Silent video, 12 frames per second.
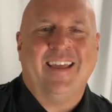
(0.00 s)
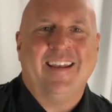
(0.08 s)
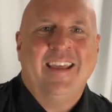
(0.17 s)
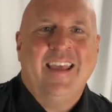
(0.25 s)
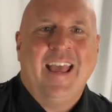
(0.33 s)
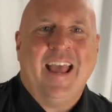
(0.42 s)
that
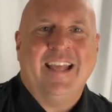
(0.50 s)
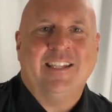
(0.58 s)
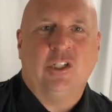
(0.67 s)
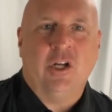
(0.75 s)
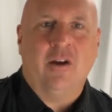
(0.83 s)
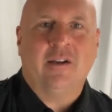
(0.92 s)

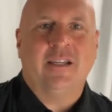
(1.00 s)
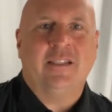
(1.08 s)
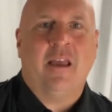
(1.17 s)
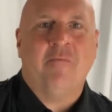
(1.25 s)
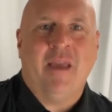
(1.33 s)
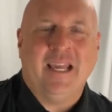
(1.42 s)
as dark as
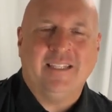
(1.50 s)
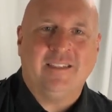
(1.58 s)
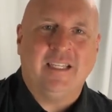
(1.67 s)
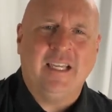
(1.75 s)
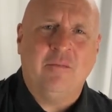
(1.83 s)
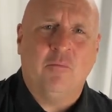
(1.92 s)
it may
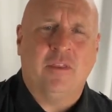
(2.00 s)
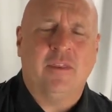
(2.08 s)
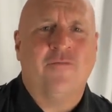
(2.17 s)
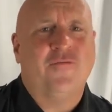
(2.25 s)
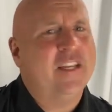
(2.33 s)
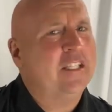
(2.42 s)
seem with
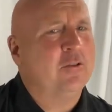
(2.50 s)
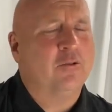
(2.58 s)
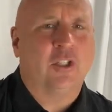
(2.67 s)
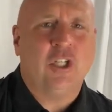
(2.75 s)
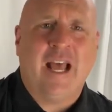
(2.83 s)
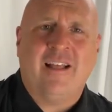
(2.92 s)
the
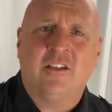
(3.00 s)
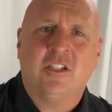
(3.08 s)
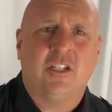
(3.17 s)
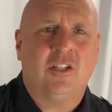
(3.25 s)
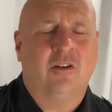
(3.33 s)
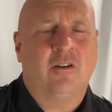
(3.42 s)
physical
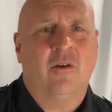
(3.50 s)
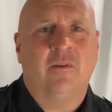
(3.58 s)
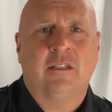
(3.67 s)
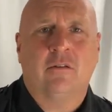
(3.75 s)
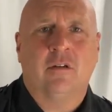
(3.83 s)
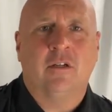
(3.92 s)
challenges you're
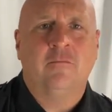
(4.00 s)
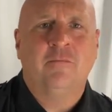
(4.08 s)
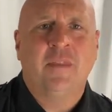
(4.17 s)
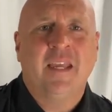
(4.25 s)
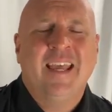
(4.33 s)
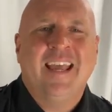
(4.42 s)
going through,
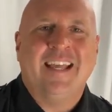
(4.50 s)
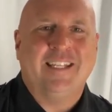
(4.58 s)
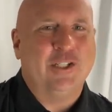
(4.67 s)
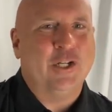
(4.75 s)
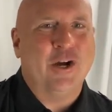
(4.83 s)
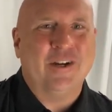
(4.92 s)

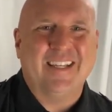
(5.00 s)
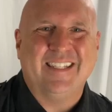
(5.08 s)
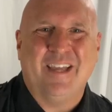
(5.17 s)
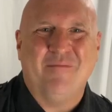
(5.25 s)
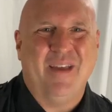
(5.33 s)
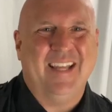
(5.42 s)
as dark as
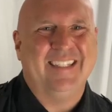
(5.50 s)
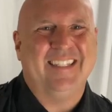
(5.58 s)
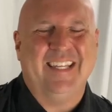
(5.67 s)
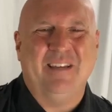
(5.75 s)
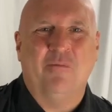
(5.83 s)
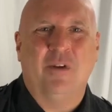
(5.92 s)
it may
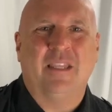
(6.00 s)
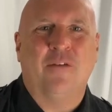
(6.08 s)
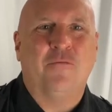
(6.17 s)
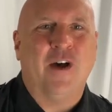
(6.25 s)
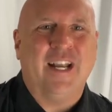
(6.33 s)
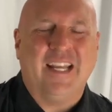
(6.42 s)
seem with the
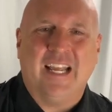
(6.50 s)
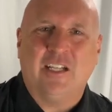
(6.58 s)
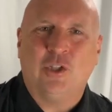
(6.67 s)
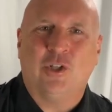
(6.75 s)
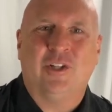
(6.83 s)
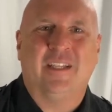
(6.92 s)

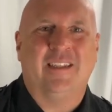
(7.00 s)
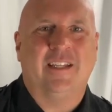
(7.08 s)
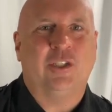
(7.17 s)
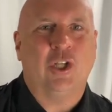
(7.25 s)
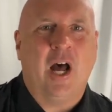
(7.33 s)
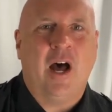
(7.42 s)
financial and the
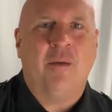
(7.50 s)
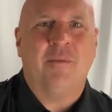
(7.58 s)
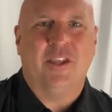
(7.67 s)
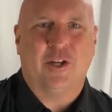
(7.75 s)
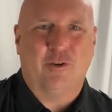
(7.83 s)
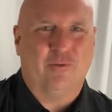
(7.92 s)
job
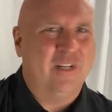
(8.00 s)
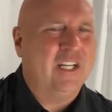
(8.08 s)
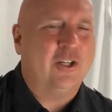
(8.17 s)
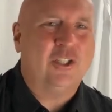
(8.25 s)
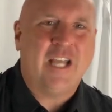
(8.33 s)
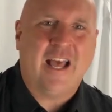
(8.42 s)
and the
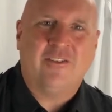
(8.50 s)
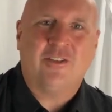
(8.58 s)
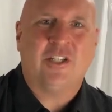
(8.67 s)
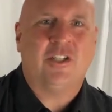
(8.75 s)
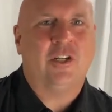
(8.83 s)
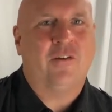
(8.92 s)
career
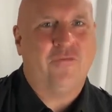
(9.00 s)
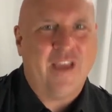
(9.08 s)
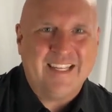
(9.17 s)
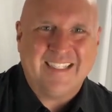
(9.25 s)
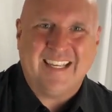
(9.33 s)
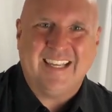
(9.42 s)
challenges you're
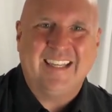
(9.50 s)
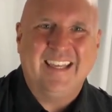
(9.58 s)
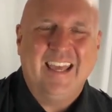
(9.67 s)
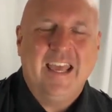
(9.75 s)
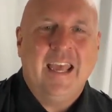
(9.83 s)
facing,